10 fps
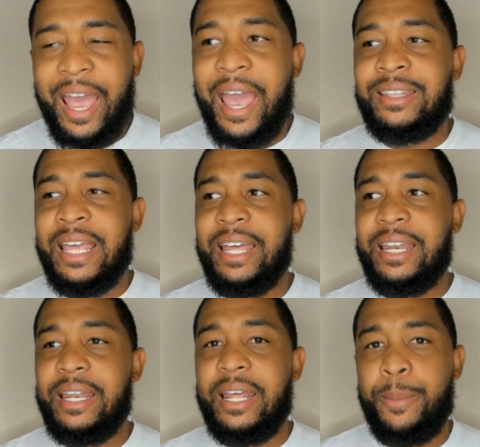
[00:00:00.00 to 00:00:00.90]
And then,
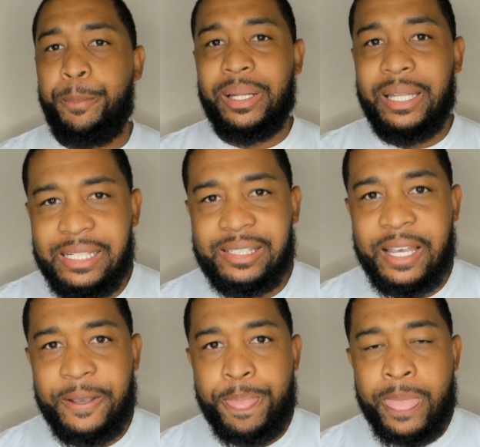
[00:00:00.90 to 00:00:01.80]
in
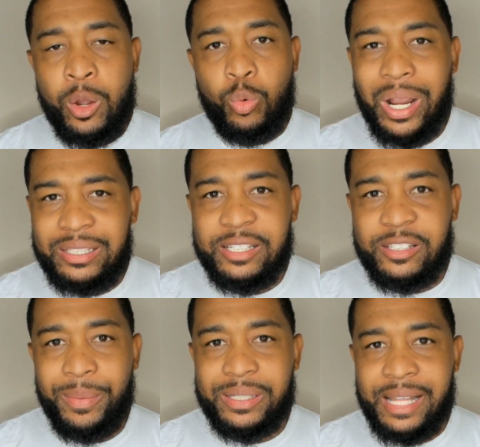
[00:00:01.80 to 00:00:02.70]
policing,
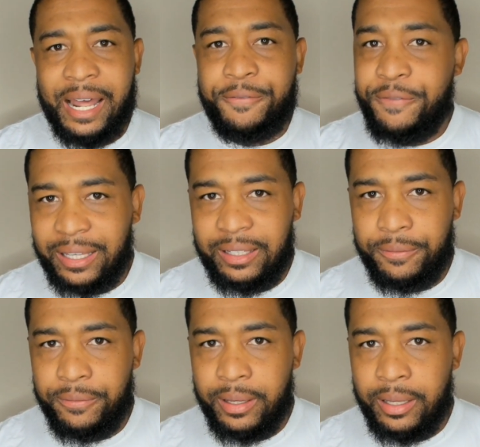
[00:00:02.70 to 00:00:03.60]
racism is not
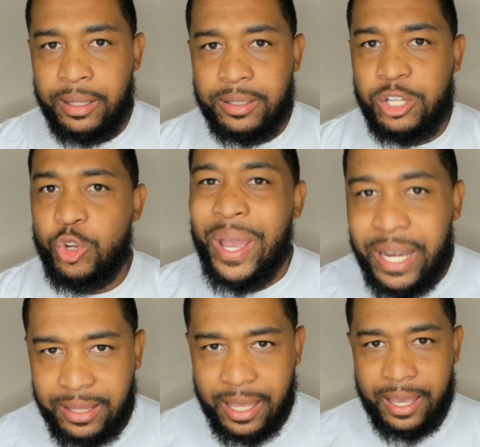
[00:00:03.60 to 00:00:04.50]
effective to do
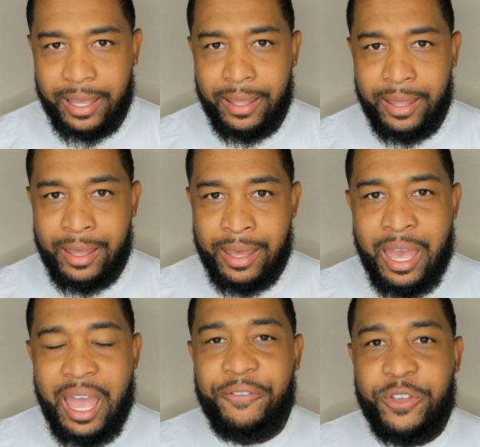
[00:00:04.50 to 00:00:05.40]
anything.
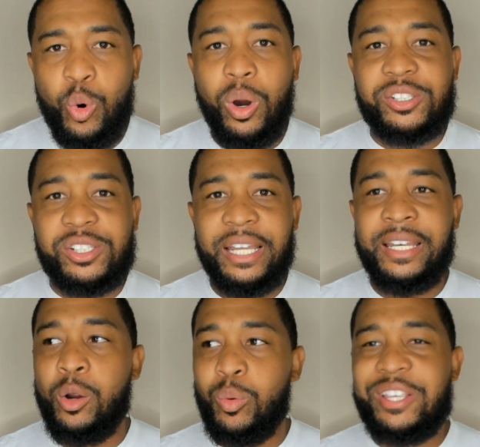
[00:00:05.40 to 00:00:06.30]
If you are sitting
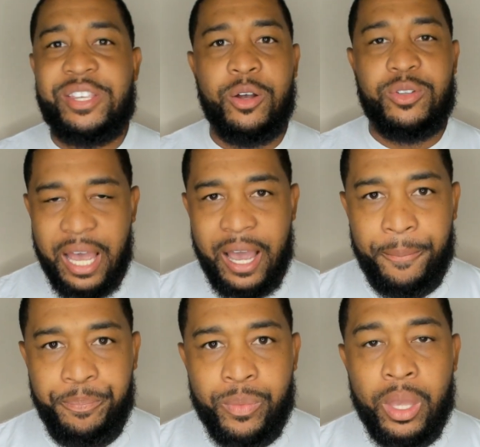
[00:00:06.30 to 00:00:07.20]
there racing your
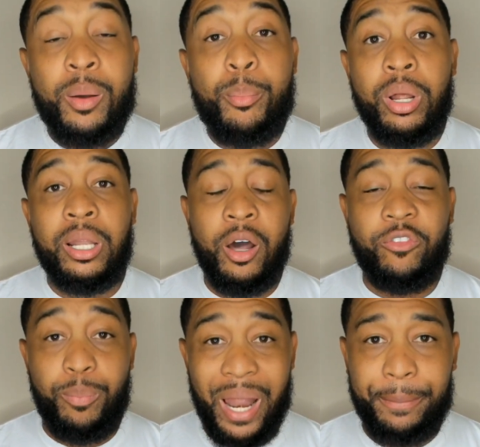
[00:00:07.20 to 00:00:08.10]
time, pulling over
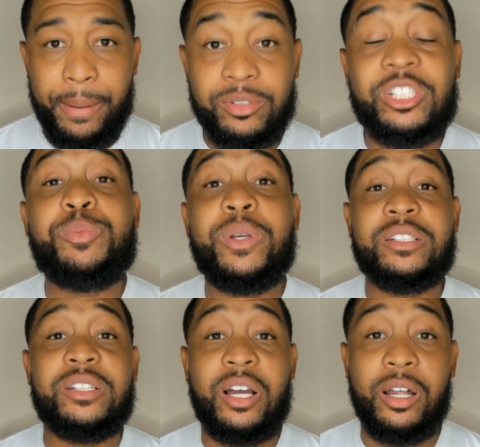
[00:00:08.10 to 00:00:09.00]
black people just because
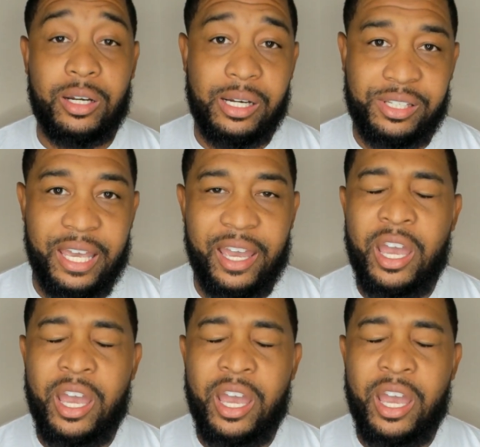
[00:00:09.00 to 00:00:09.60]
of the color of their skin,